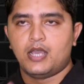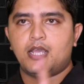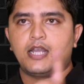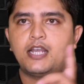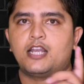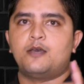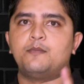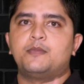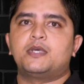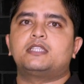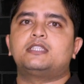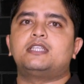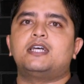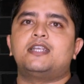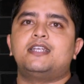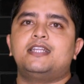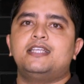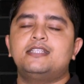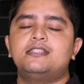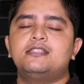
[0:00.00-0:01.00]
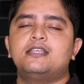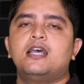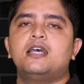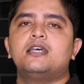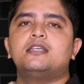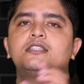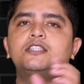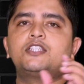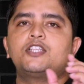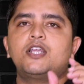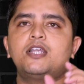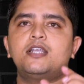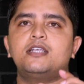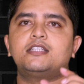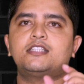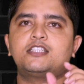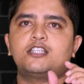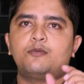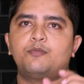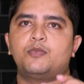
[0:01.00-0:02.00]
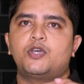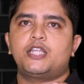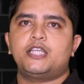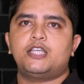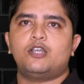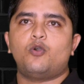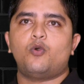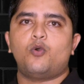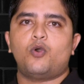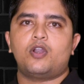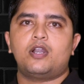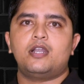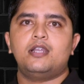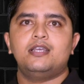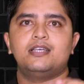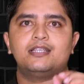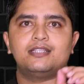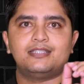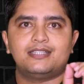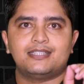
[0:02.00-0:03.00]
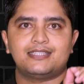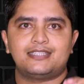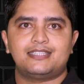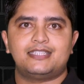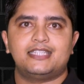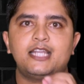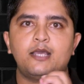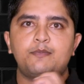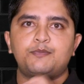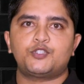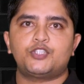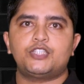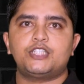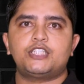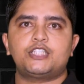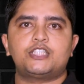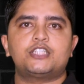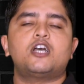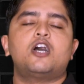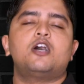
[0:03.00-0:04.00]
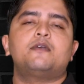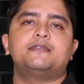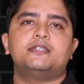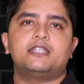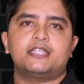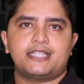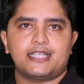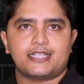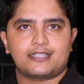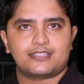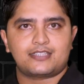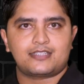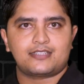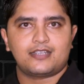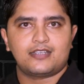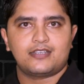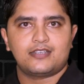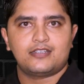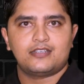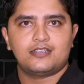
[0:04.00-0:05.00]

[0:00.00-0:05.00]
Number 3 is short summary or the synopsis of the text.